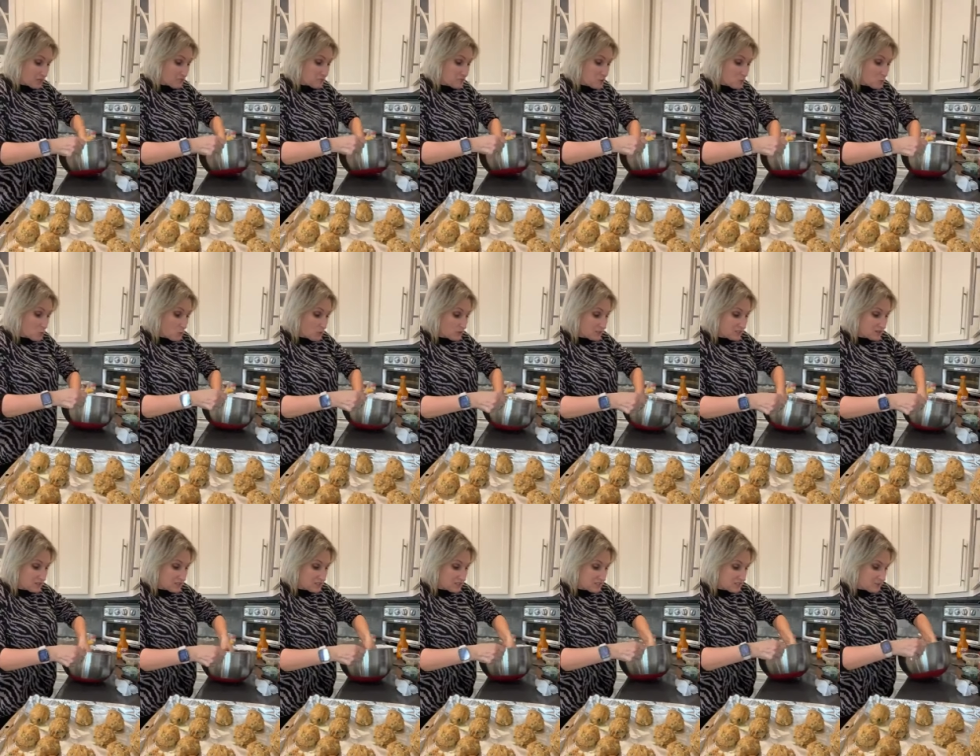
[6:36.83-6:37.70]
if you
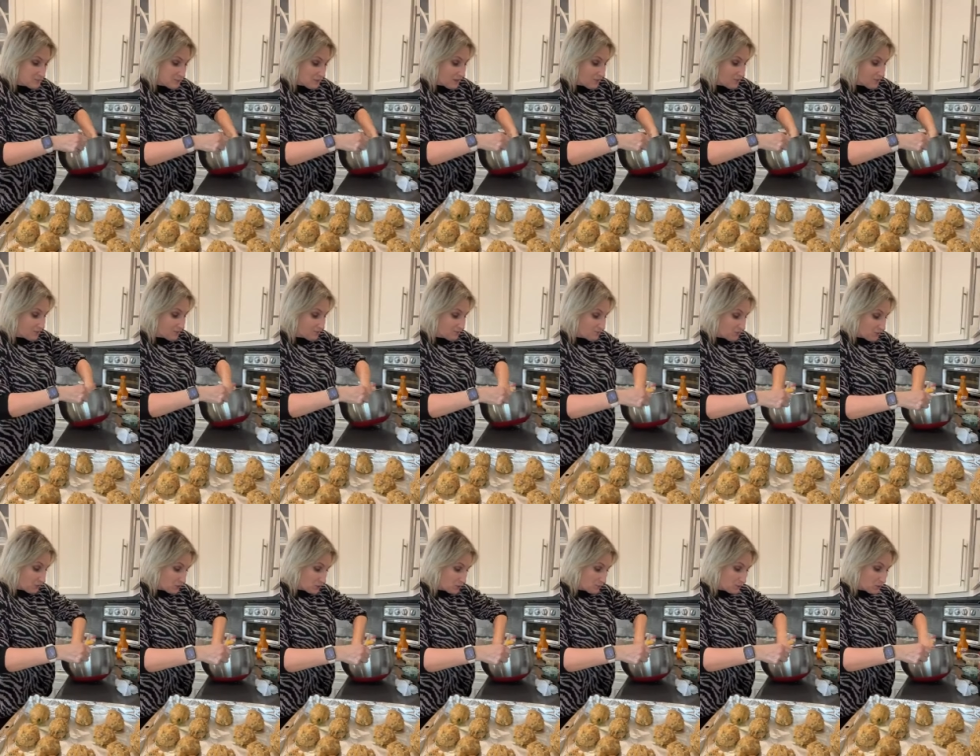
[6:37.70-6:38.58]
wanted this to be
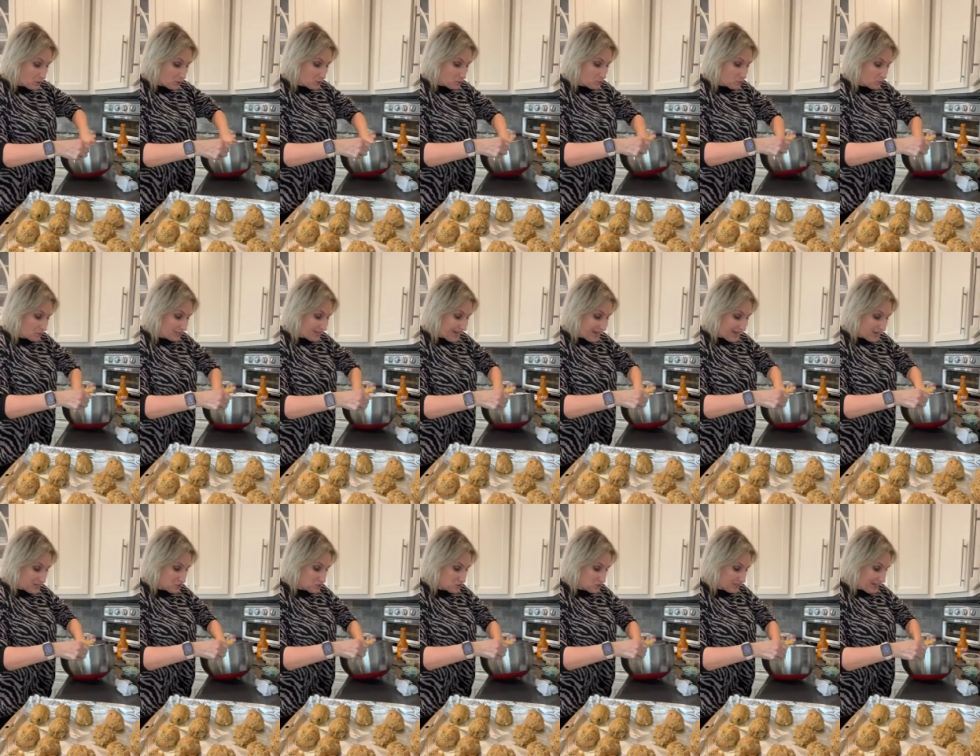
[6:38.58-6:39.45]
firmer, you could
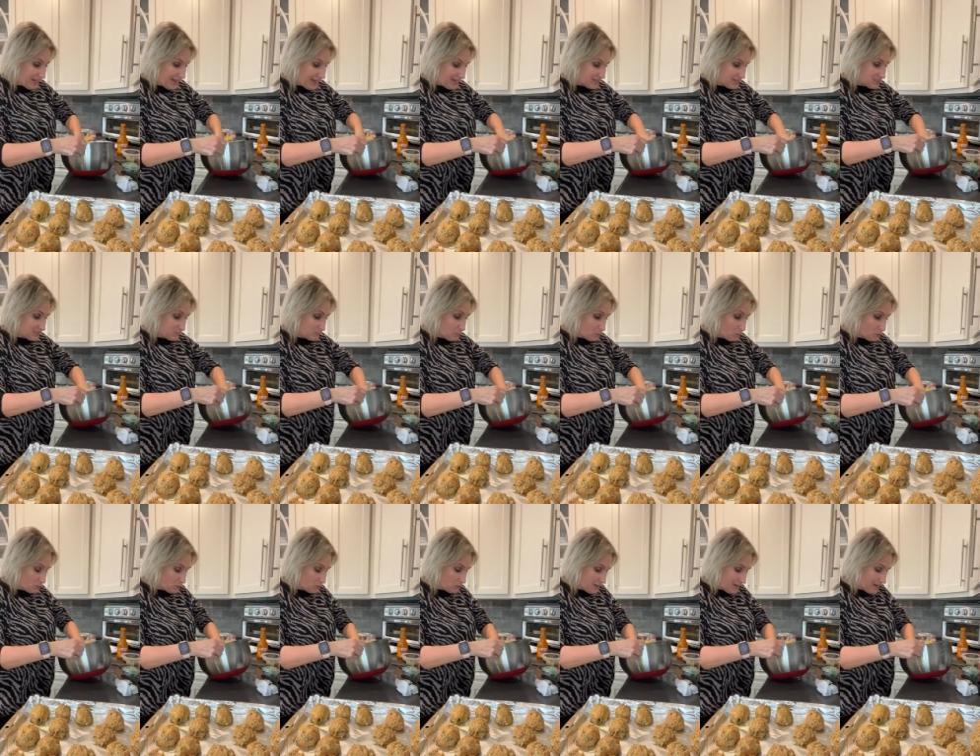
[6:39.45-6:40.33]
actually add some
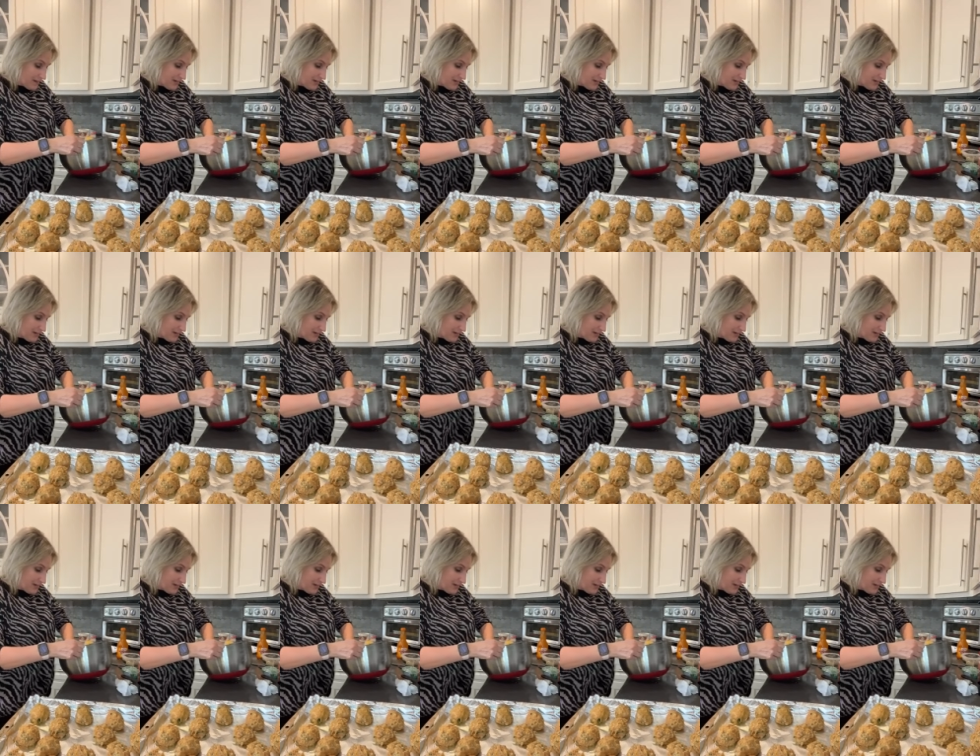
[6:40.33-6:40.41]
pork